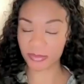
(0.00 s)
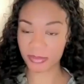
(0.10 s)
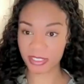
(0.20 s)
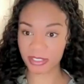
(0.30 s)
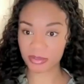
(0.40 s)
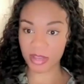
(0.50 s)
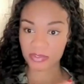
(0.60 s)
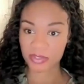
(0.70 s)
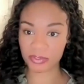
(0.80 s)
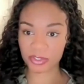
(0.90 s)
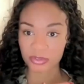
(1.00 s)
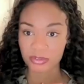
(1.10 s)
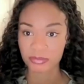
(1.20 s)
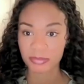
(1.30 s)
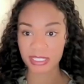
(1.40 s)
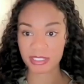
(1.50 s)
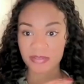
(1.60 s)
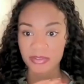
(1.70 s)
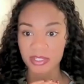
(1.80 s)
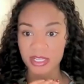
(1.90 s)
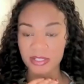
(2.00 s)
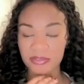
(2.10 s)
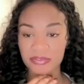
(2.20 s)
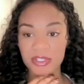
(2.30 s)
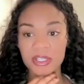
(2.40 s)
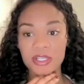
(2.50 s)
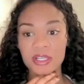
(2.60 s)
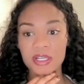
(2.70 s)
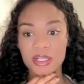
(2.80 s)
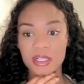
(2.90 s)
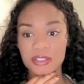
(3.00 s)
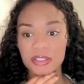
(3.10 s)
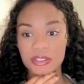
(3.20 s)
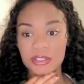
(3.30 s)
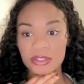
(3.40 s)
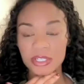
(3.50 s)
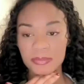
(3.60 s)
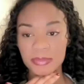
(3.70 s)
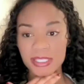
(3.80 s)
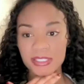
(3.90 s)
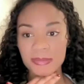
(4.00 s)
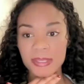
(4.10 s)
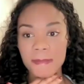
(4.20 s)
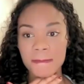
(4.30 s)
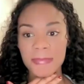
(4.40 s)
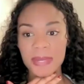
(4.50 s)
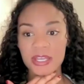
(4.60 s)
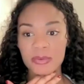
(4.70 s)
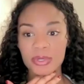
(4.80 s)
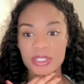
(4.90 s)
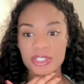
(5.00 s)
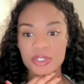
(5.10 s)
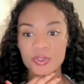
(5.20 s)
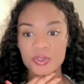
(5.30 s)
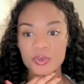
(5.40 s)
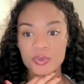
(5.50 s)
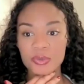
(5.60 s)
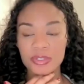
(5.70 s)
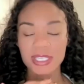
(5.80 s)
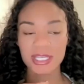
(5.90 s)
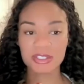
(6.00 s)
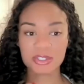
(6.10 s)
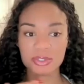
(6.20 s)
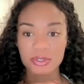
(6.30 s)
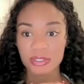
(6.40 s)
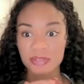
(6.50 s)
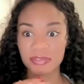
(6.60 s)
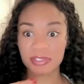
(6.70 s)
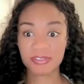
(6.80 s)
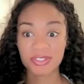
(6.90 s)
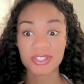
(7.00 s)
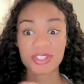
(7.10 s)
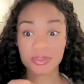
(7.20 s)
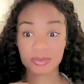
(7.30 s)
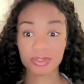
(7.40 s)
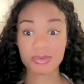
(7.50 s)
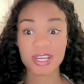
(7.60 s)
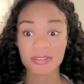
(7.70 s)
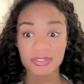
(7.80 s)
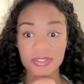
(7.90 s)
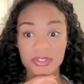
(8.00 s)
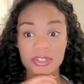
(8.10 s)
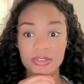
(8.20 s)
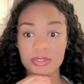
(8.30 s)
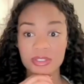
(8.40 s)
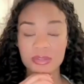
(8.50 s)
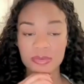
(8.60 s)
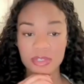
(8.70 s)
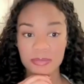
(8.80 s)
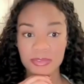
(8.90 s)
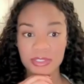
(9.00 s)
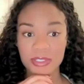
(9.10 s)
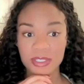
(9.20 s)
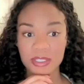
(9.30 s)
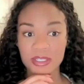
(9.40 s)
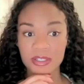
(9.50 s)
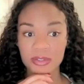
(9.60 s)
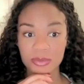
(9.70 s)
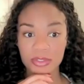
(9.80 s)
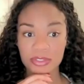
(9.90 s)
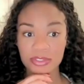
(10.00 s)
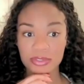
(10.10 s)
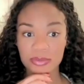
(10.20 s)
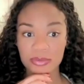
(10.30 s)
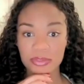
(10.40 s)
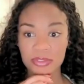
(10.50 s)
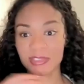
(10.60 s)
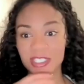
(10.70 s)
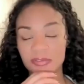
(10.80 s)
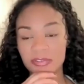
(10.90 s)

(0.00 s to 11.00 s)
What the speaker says: because you have to have a certain base level of turnout and placement. But once you get to a certain level of strength, you do have to start using the ribs in order to get